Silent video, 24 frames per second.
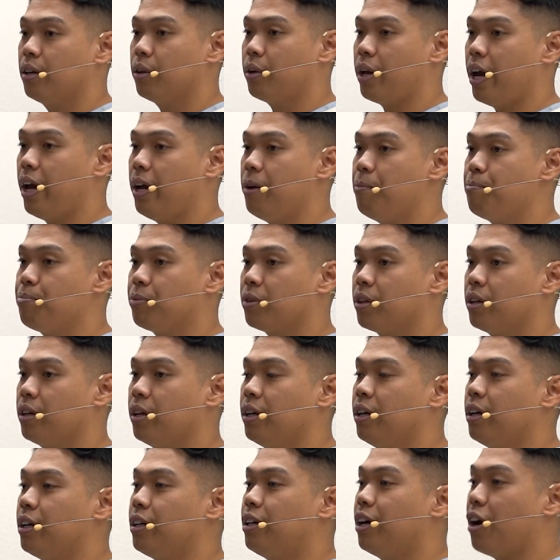Okay?
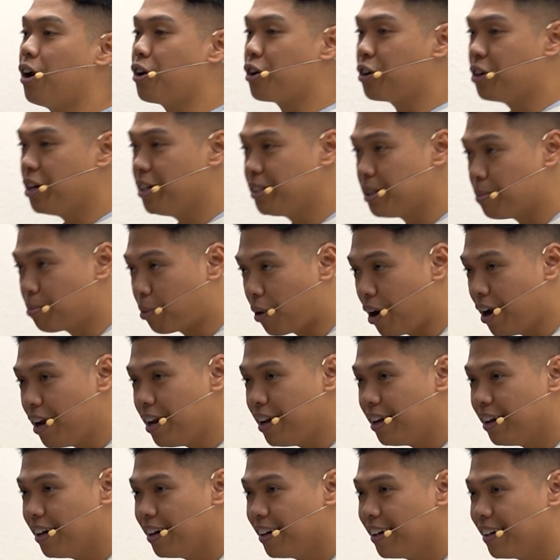Get on your knees and
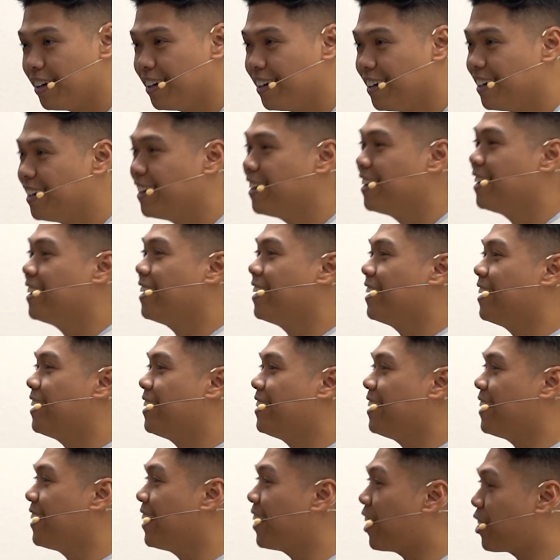pray.
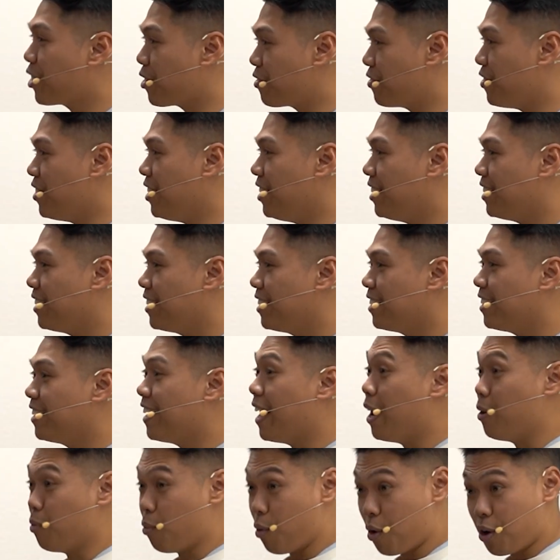Then get on your feet
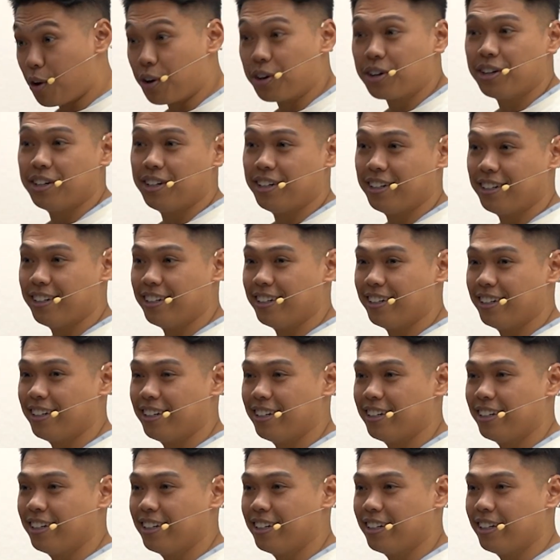and work.
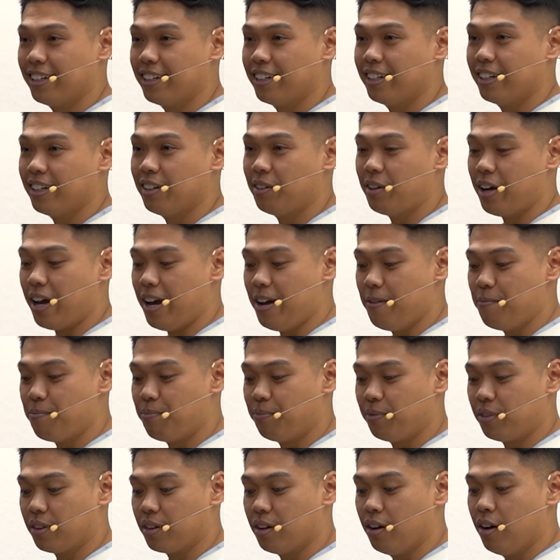Okay?
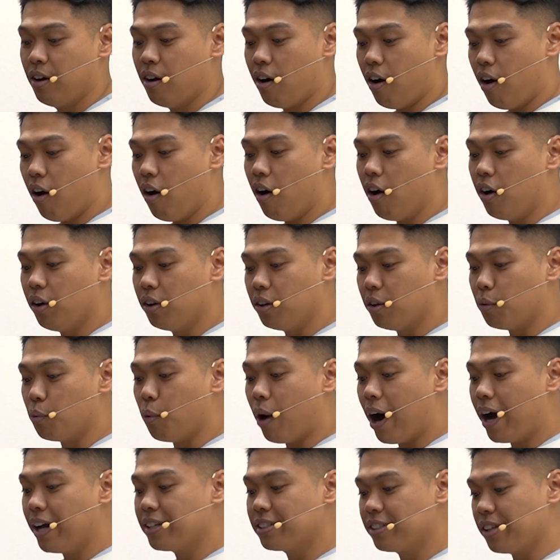All
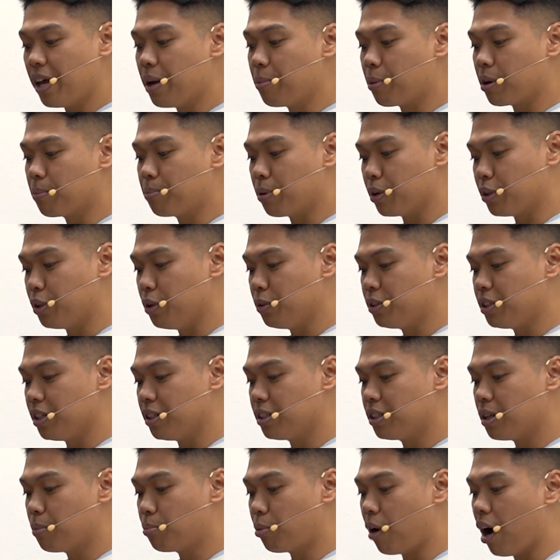wise labor
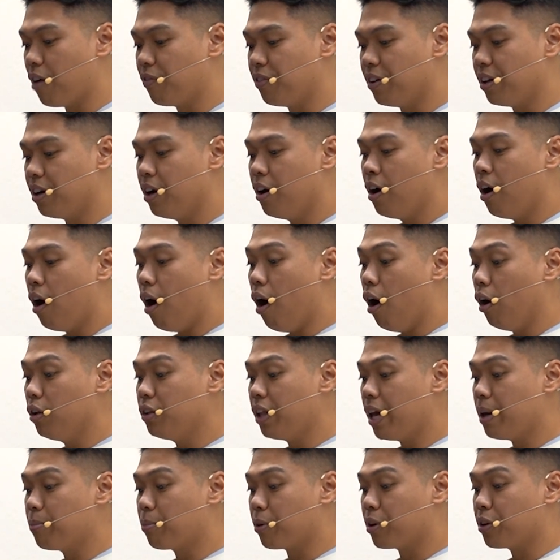produces profit. All
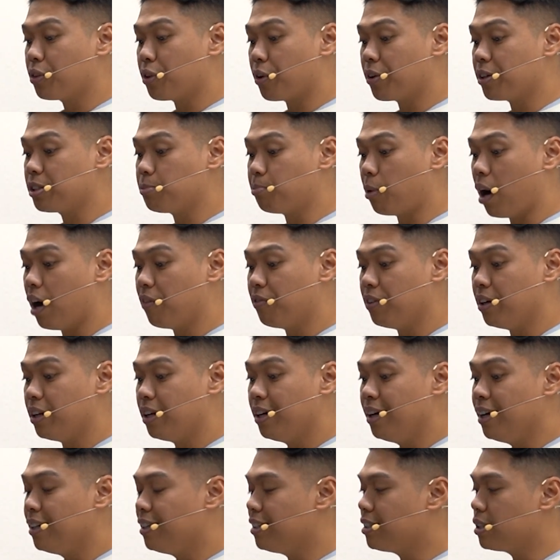labor, there is profit.
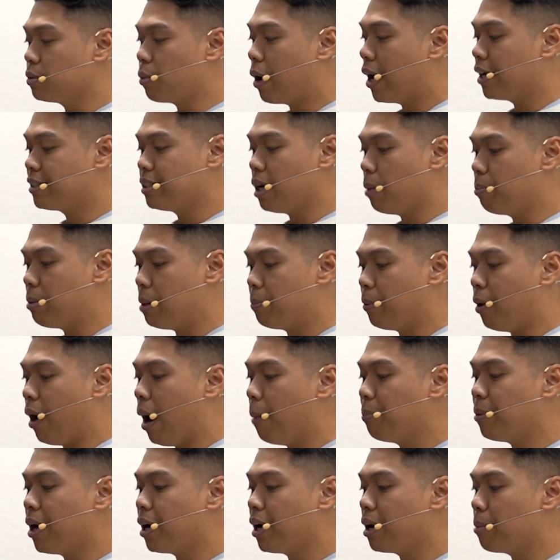This is why I tell people,
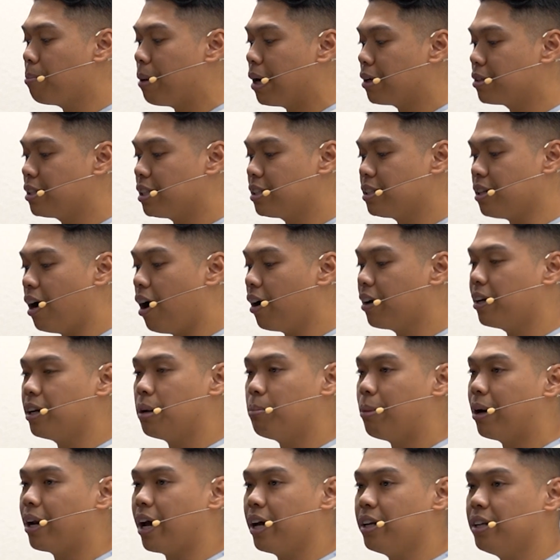I'm not about just talking
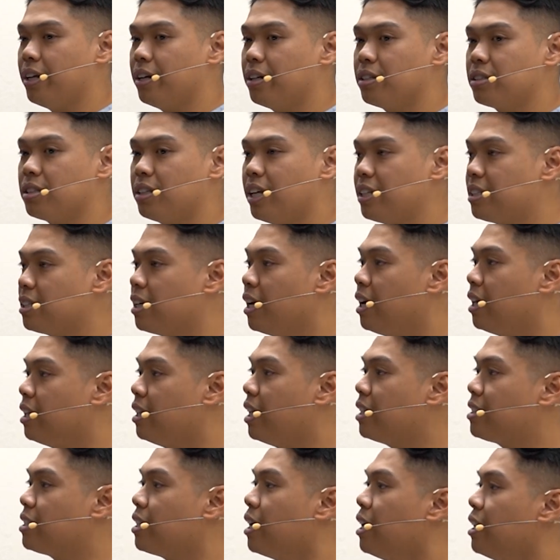about ideas.
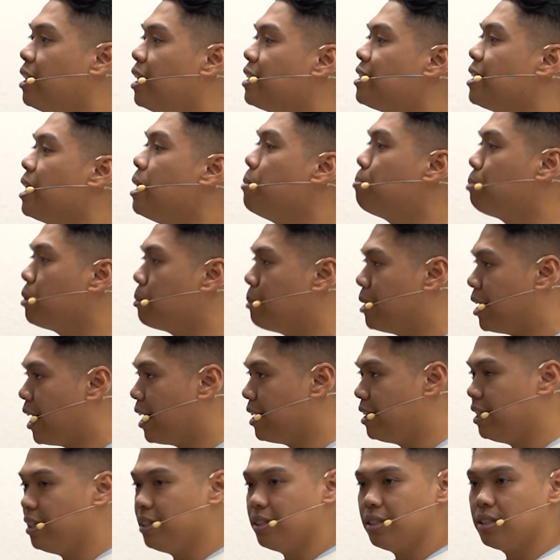Let's implement
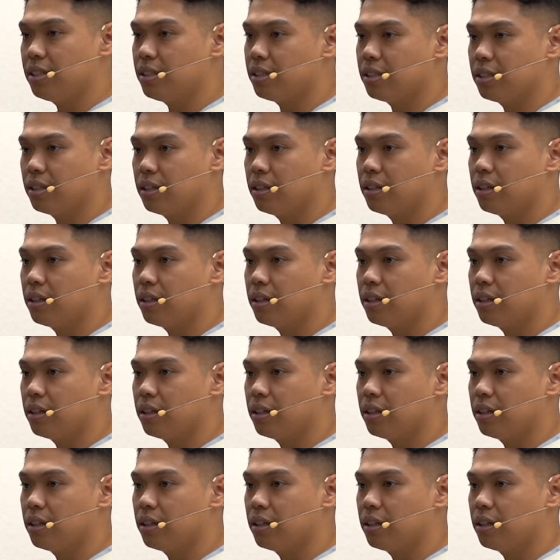ideas.